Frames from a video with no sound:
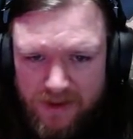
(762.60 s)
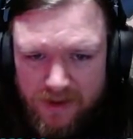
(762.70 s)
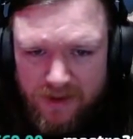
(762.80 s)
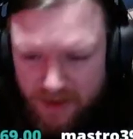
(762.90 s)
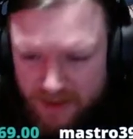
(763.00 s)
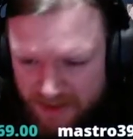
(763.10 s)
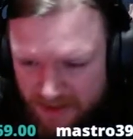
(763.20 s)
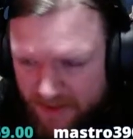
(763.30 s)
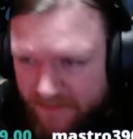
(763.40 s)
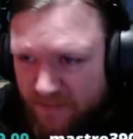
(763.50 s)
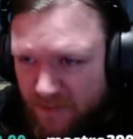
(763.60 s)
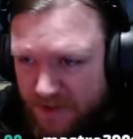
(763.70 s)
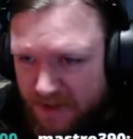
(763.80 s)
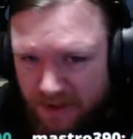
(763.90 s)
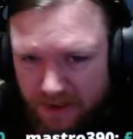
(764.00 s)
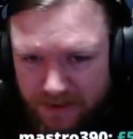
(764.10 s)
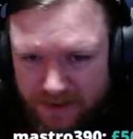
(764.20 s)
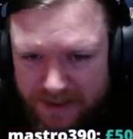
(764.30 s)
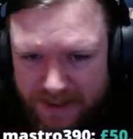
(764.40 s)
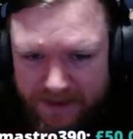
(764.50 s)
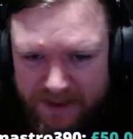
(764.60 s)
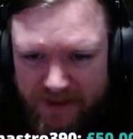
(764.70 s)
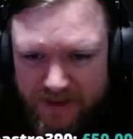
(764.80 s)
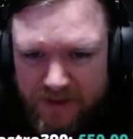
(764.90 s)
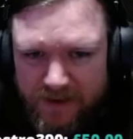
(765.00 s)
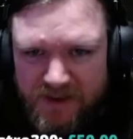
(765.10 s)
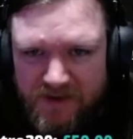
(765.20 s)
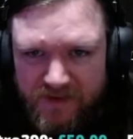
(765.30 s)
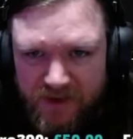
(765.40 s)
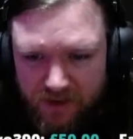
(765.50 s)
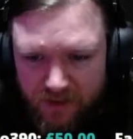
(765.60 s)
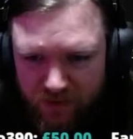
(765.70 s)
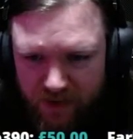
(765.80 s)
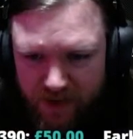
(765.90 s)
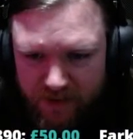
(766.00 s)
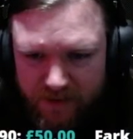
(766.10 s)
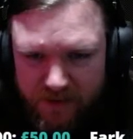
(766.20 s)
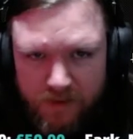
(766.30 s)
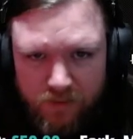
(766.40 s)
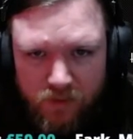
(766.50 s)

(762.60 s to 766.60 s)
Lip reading: Auchinleck falls ill. Damn it. Excavation 3. Just keep on